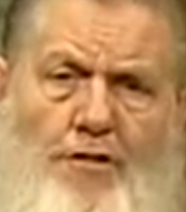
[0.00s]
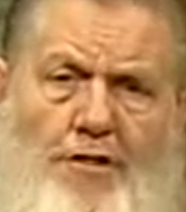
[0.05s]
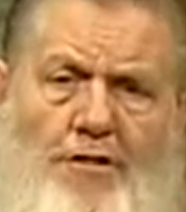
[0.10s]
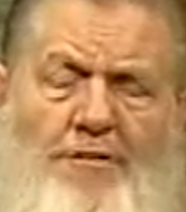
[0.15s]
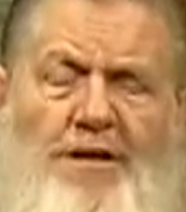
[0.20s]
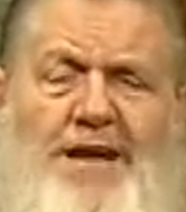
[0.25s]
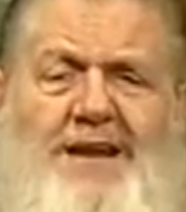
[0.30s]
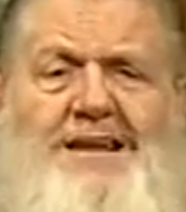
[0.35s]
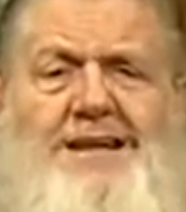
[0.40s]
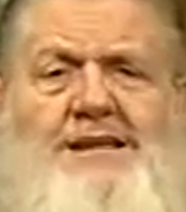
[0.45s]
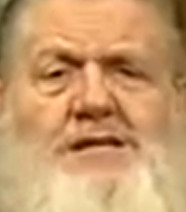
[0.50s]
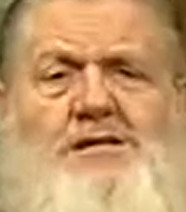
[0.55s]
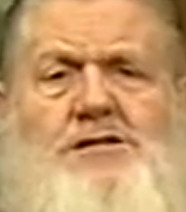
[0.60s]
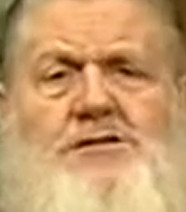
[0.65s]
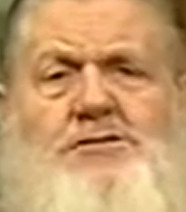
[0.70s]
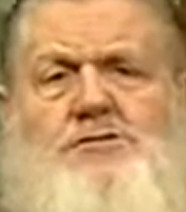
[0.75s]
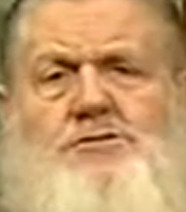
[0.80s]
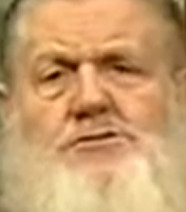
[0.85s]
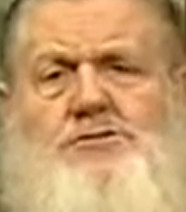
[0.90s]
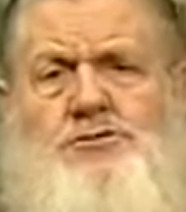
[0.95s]
And they didn't
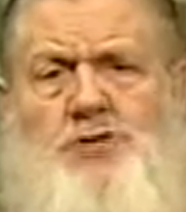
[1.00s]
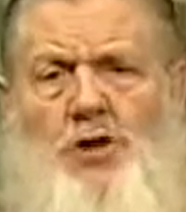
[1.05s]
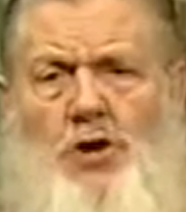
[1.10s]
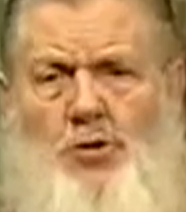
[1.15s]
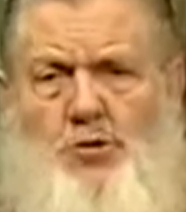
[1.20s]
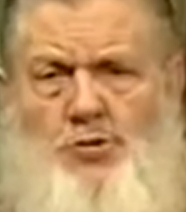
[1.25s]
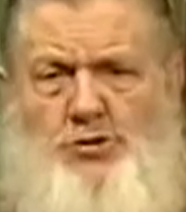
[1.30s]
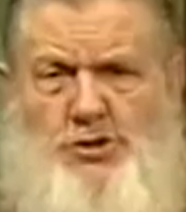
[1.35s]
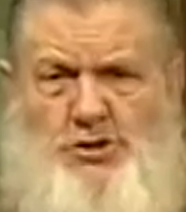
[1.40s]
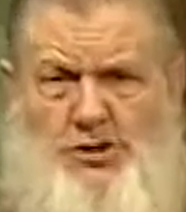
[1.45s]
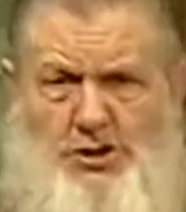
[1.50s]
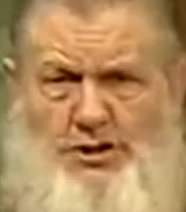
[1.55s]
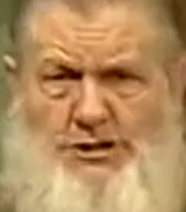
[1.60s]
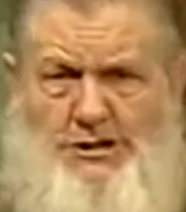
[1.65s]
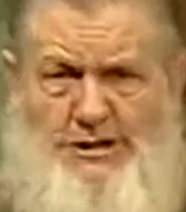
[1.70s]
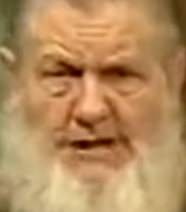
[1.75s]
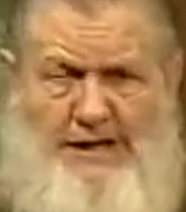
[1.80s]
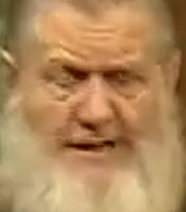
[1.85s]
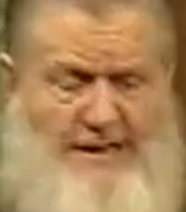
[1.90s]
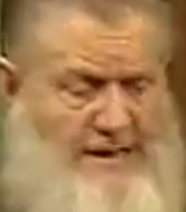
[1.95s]
know,
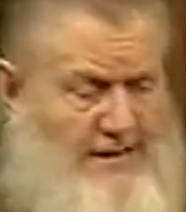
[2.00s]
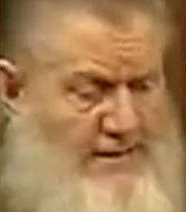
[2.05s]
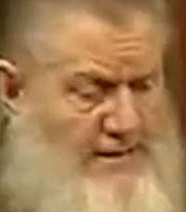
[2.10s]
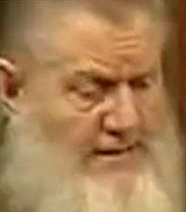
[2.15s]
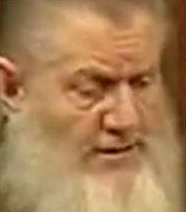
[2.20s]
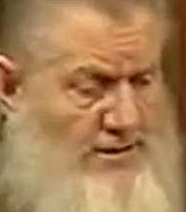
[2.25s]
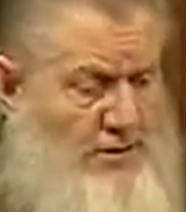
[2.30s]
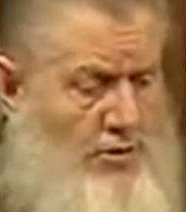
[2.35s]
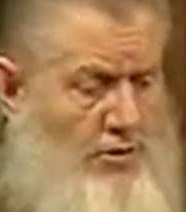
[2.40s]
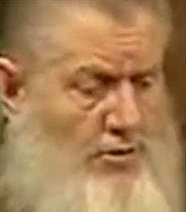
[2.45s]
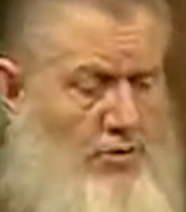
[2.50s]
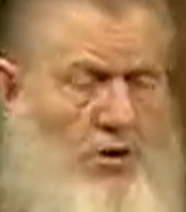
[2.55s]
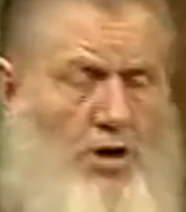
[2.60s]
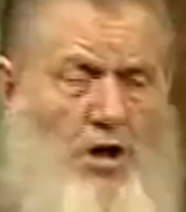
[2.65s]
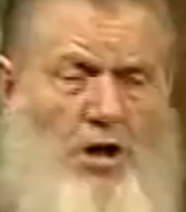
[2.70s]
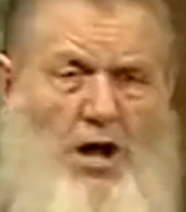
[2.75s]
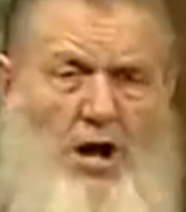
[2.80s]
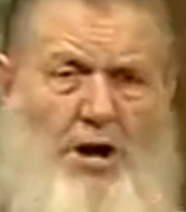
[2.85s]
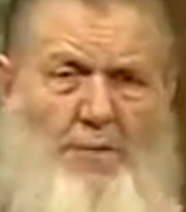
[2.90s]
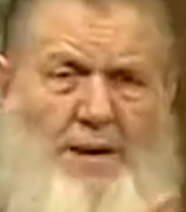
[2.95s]
certainly, they didn't know
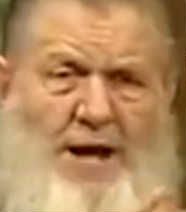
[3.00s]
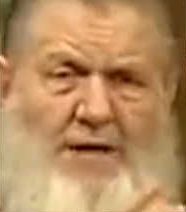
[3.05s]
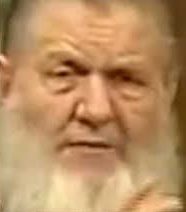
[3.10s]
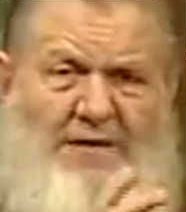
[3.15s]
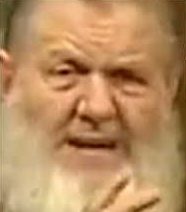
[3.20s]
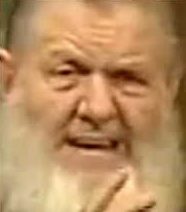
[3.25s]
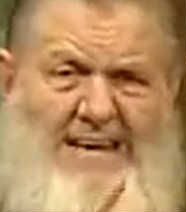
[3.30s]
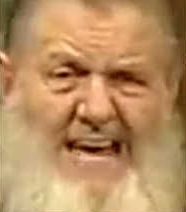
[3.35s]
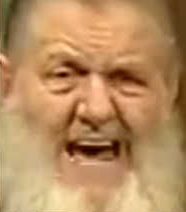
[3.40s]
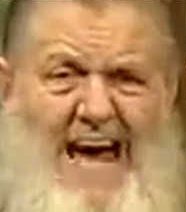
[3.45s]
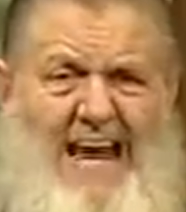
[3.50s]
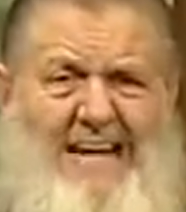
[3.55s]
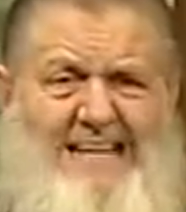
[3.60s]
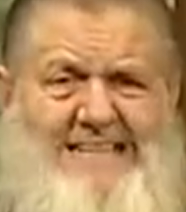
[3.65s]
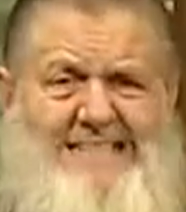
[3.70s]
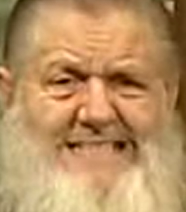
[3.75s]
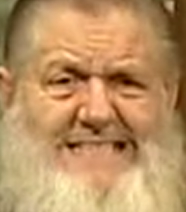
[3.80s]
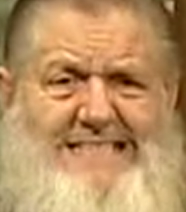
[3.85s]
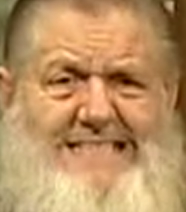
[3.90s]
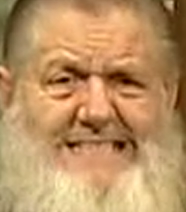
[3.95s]
about the
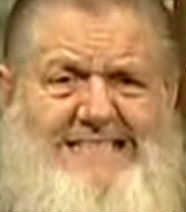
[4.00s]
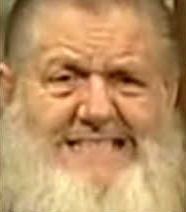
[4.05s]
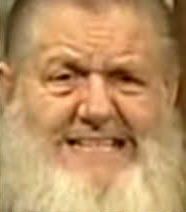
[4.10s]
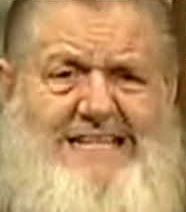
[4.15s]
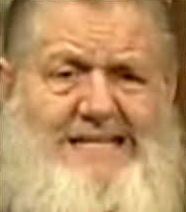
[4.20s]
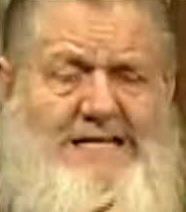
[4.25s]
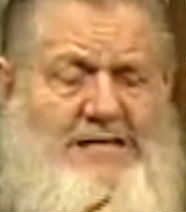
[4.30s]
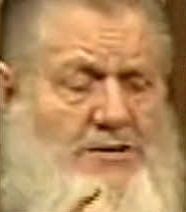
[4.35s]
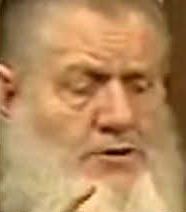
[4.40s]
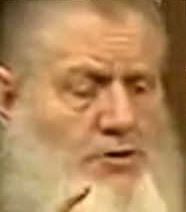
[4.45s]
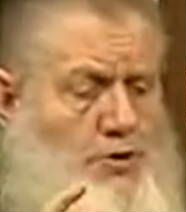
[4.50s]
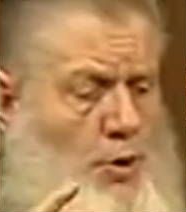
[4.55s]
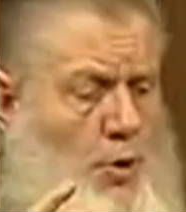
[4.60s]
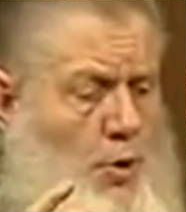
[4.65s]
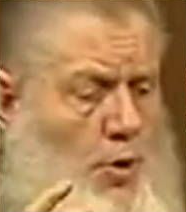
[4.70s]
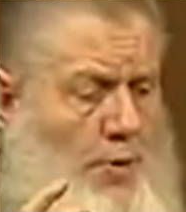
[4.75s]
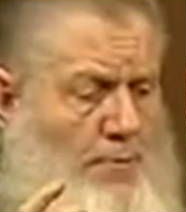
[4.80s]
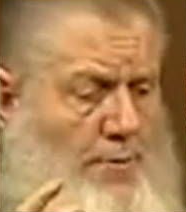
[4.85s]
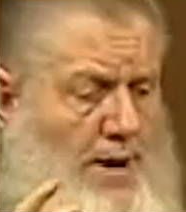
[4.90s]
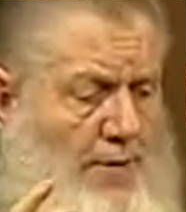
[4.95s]
galaxies. They didn't
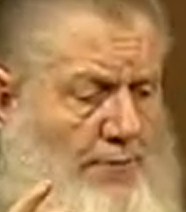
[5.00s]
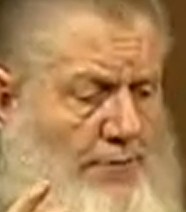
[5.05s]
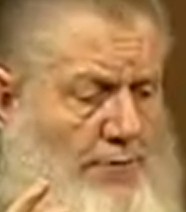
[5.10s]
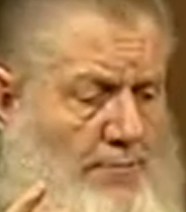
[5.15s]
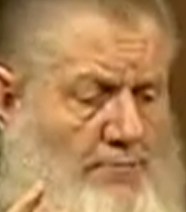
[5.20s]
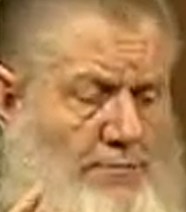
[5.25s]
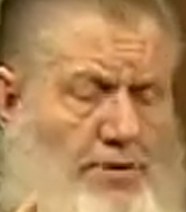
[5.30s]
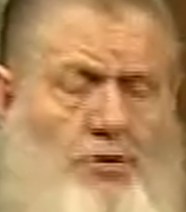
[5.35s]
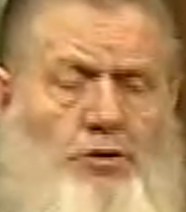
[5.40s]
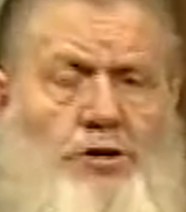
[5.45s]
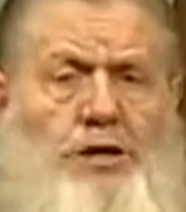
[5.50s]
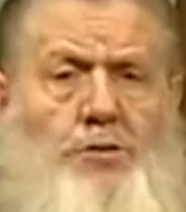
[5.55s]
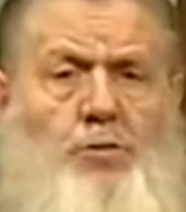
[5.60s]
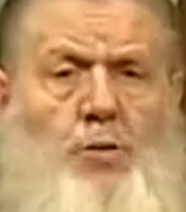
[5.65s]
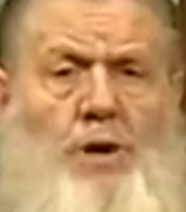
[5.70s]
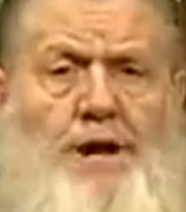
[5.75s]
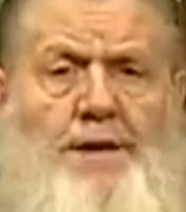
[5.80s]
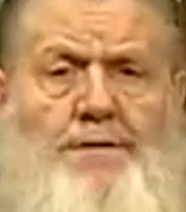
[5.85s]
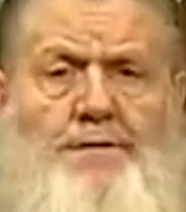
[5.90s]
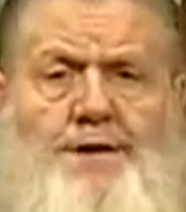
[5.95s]
know about the Milky
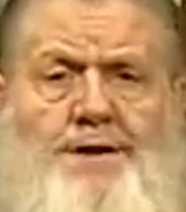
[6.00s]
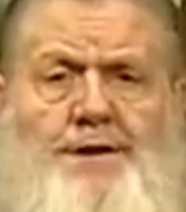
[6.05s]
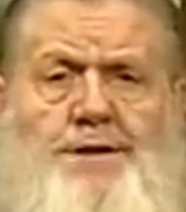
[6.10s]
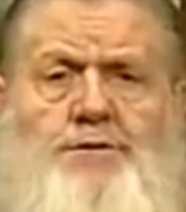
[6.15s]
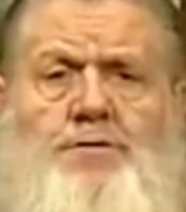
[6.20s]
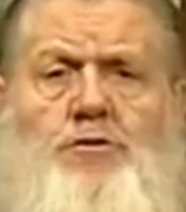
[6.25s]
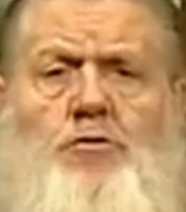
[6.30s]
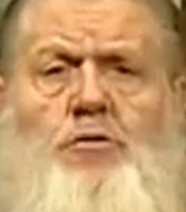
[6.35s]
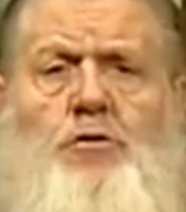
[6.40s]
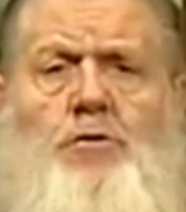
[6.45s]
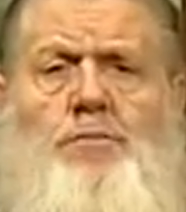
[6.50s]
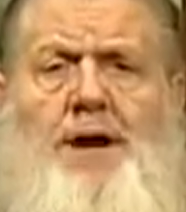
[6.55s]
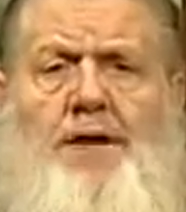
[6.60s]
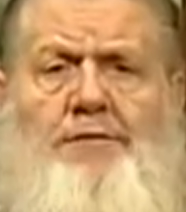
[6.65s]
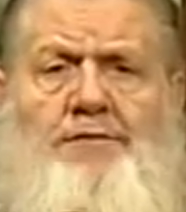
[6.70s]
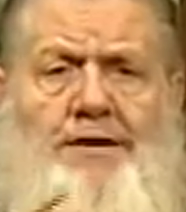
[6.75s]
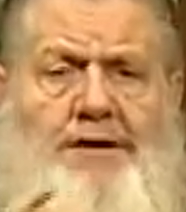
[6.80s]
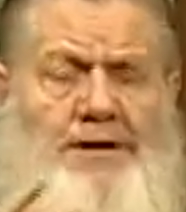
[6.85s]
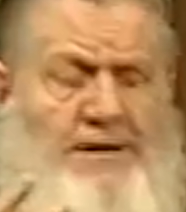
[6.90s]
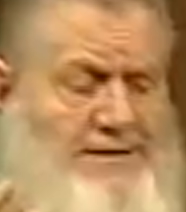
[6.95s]
Way. They didn't know
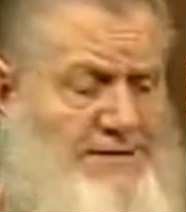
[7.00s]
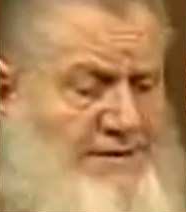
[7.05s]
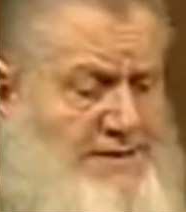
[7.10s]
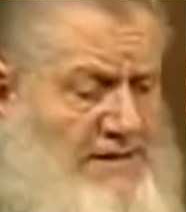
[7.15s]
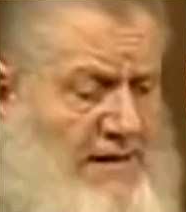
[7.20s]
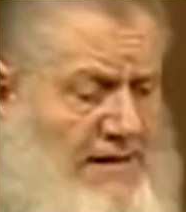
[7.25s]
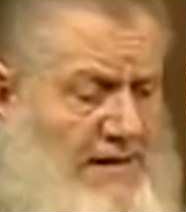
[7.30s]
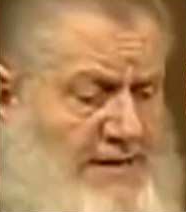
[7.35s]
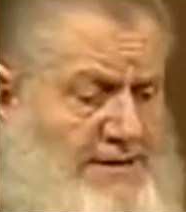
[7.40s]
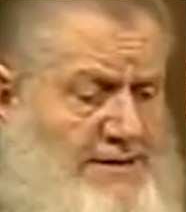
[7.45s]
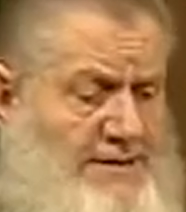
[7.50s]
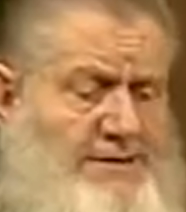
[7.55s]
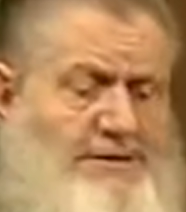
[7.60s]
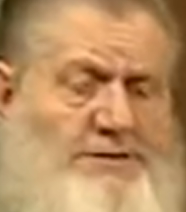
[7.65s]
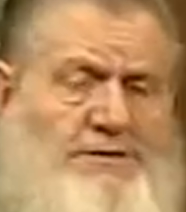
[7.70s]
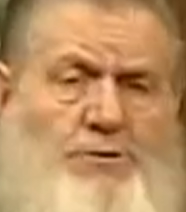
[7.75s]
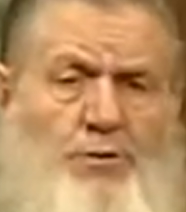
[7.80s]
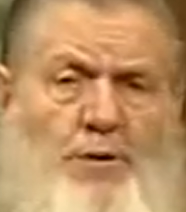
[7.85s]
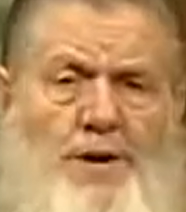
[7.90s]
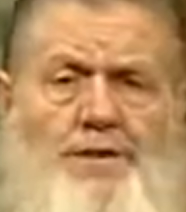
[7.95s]
about the
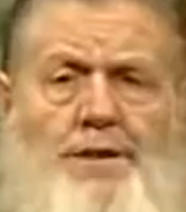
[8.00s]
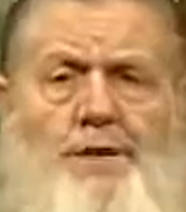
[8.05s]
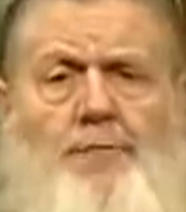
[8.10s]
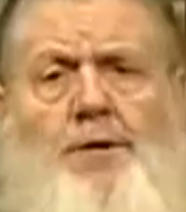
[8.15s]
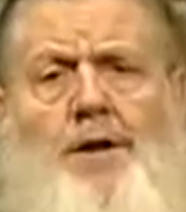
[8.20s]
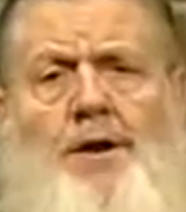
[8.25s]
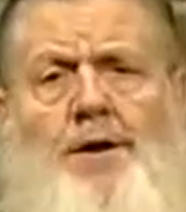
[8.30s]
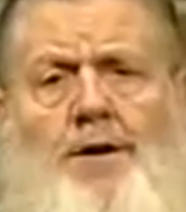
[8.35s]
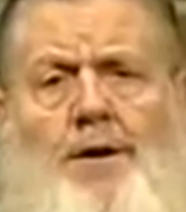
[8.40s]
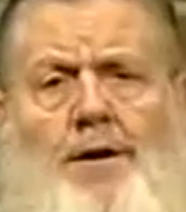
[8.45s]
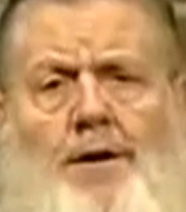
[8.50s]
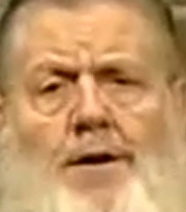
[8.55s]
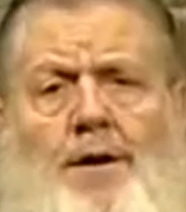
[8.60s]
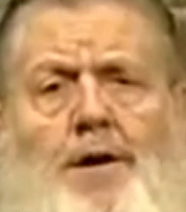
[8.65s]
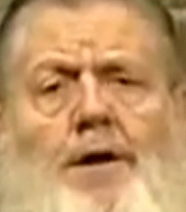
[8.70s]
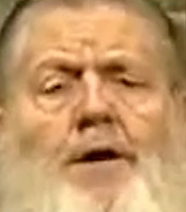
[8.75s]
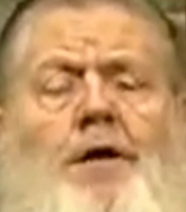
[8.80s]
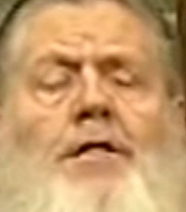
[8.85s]
constellations the way they really are.